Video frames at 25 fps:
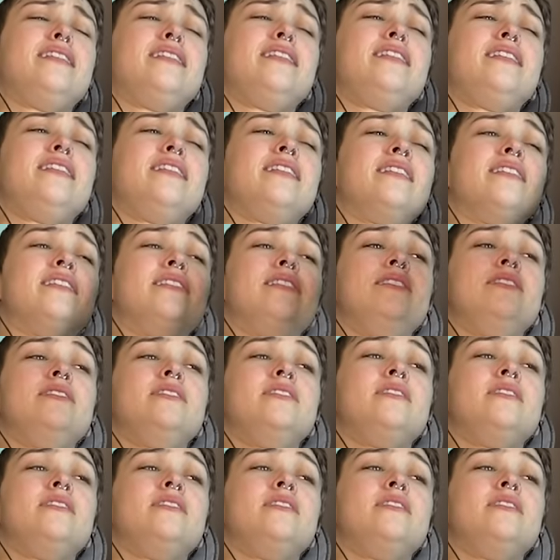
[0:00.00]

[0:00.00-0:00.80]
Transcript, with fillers: Most of the time.